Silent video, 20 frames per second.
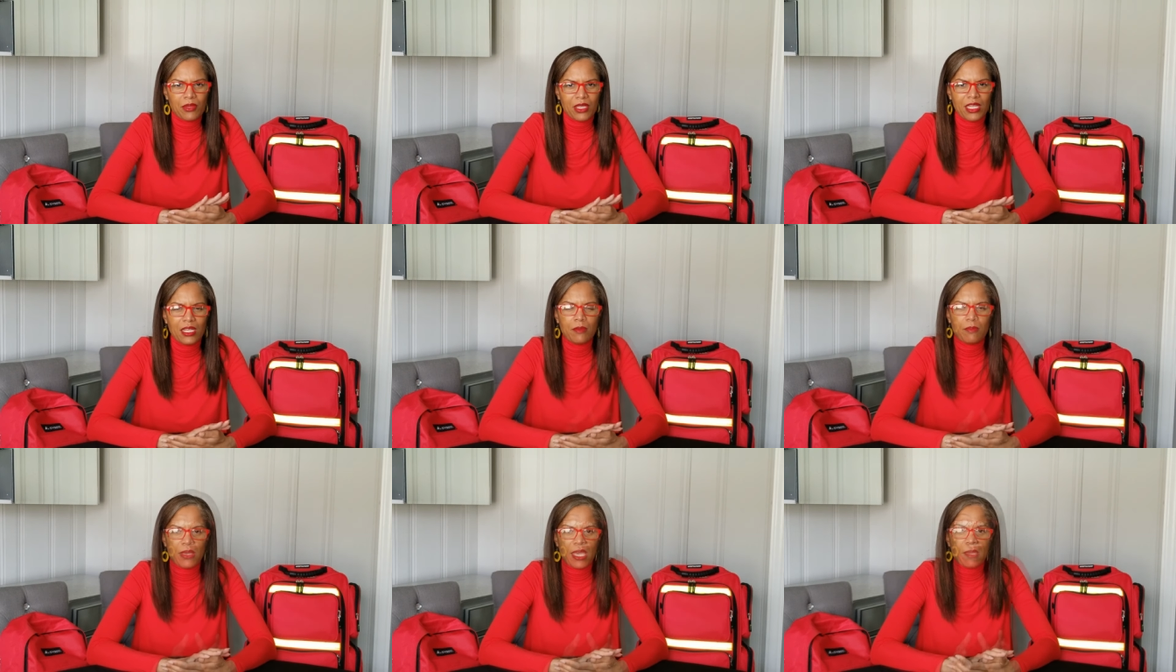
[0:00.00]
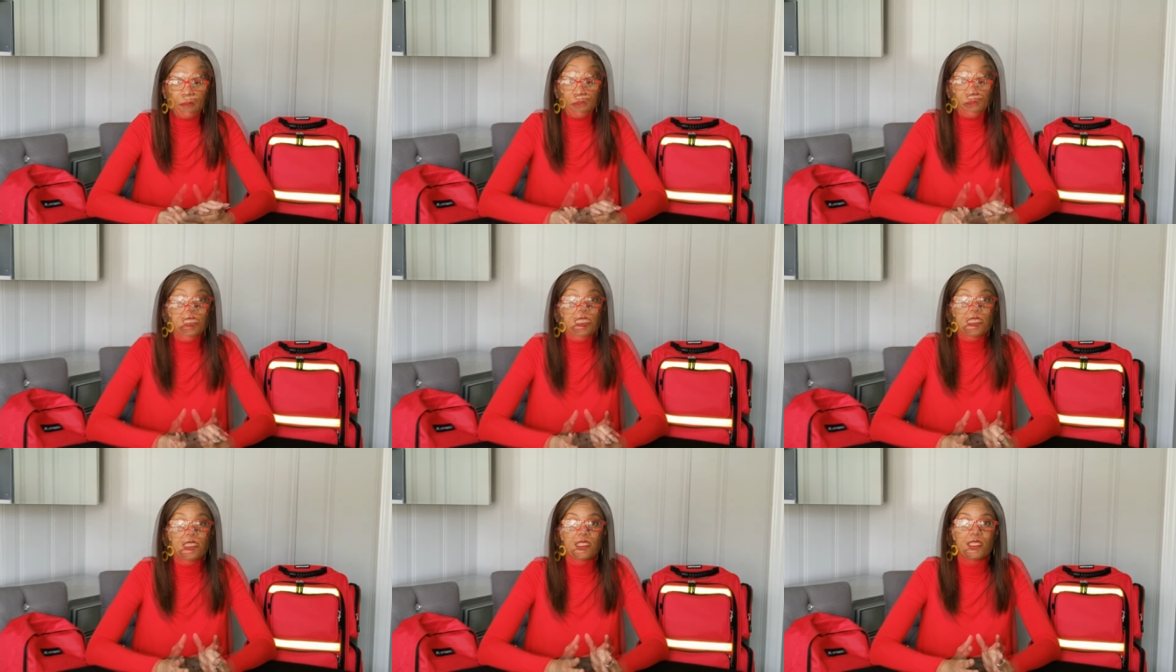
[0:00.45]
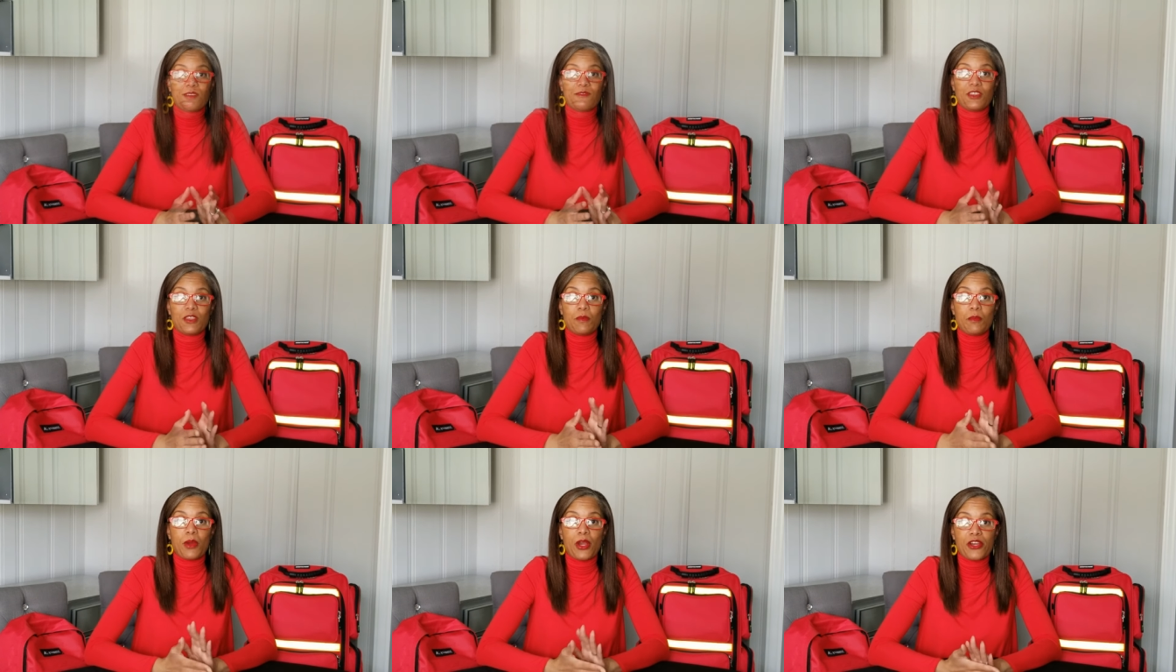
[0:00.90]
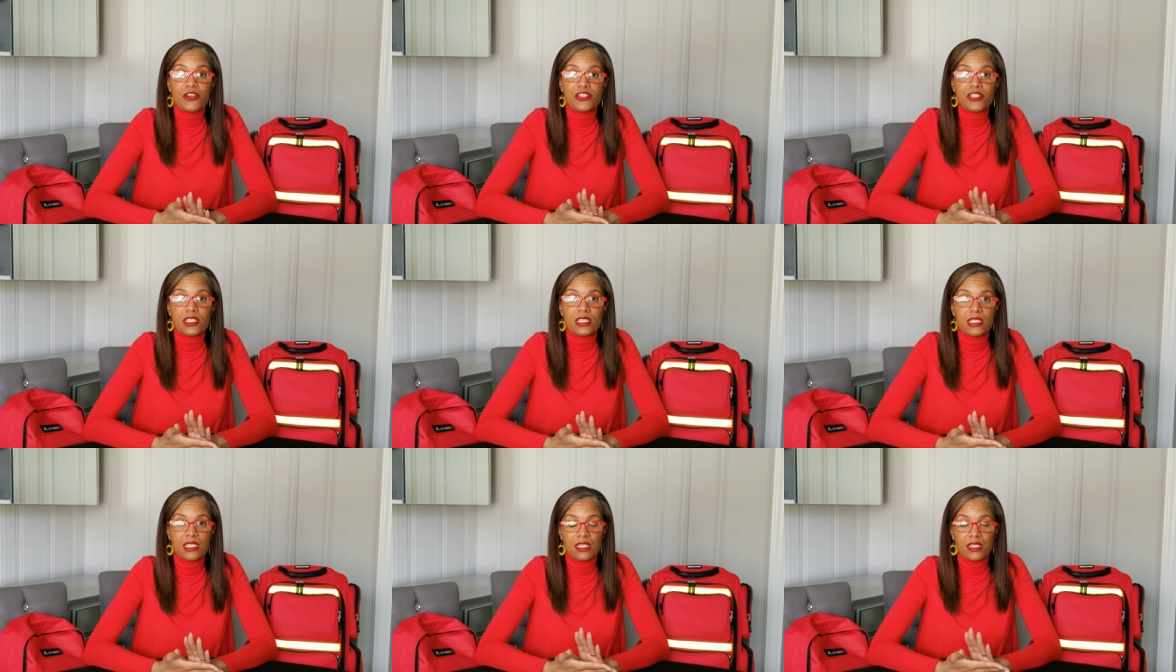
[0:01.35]
pen and paper. Just a list of
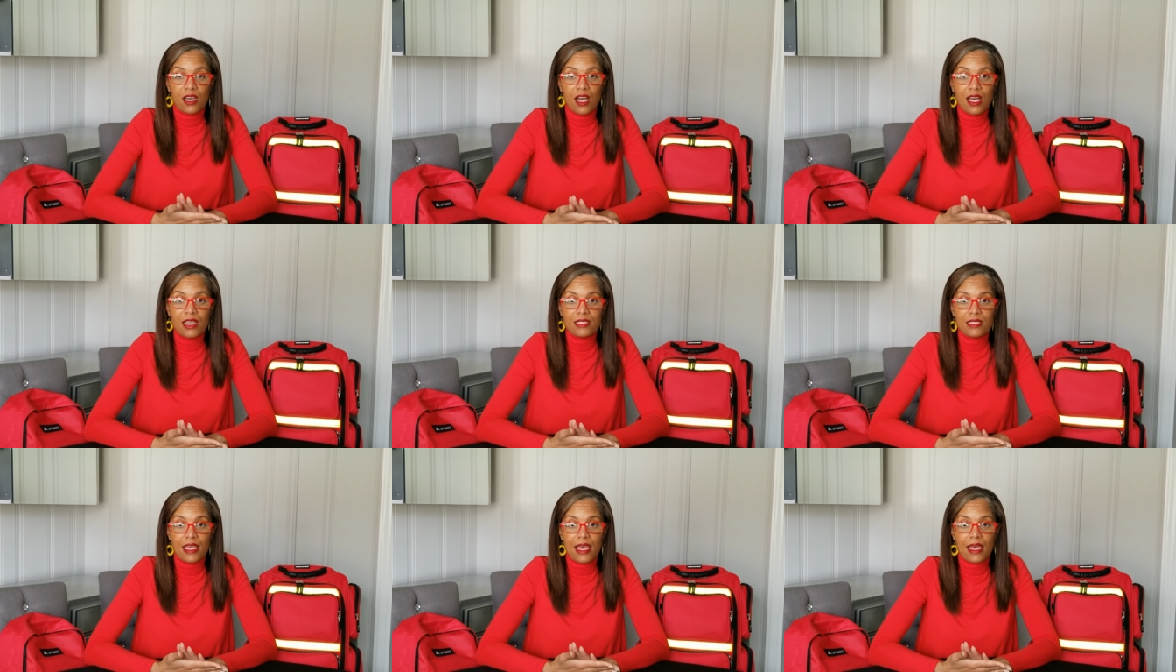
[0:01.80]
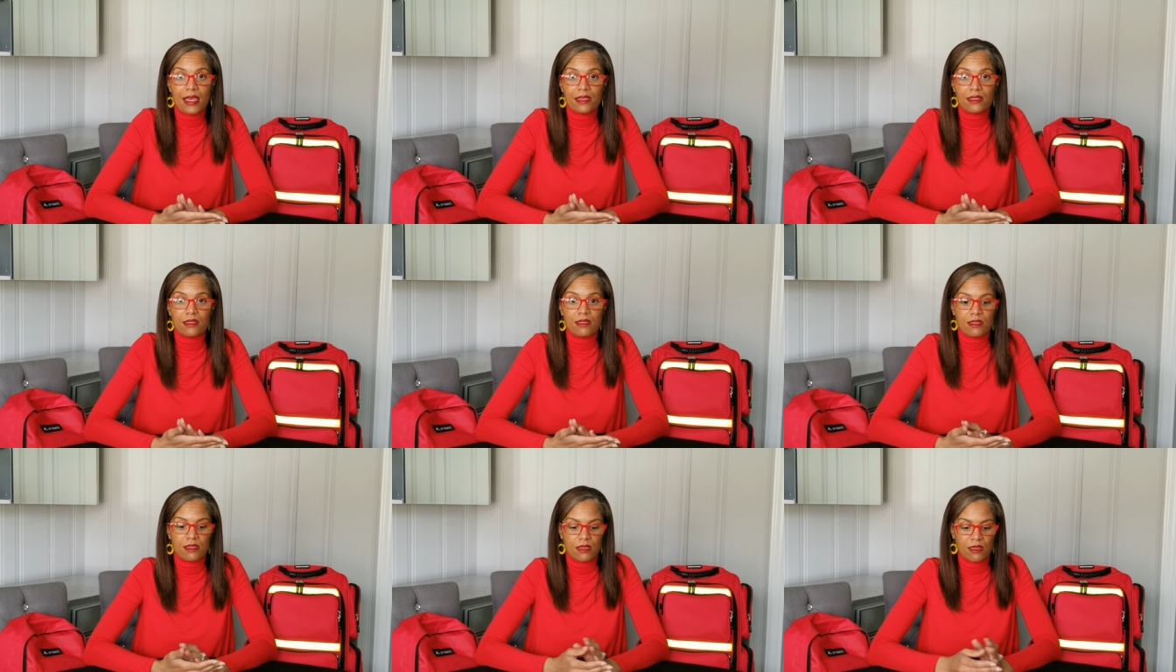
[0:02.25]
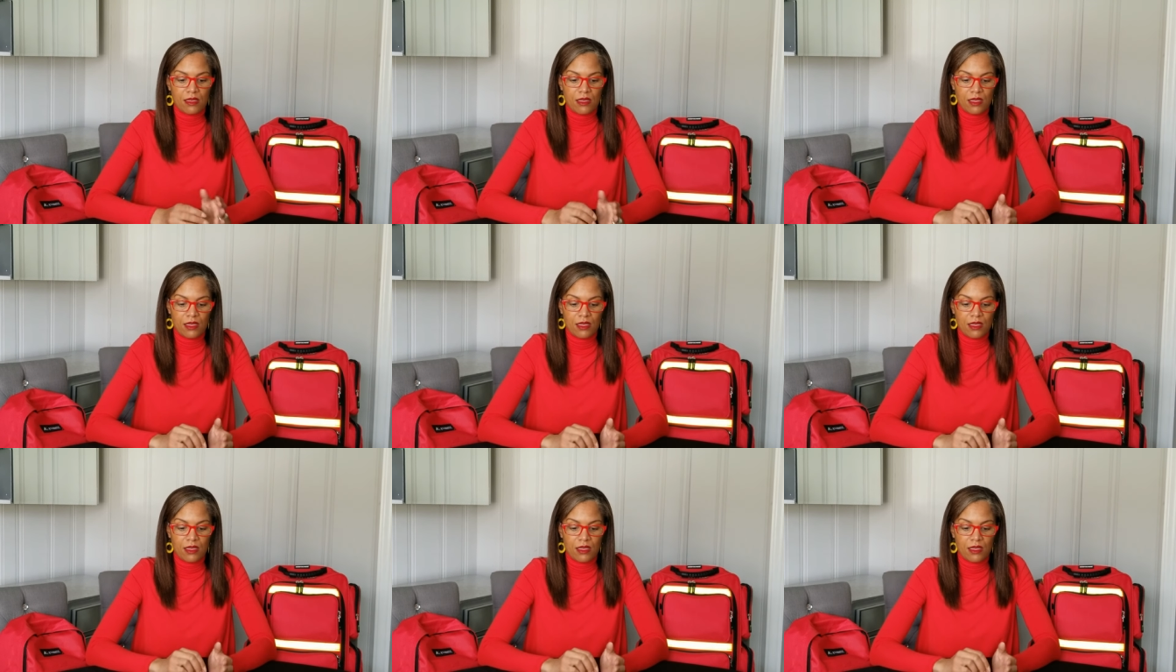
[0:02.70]
emergency contacts.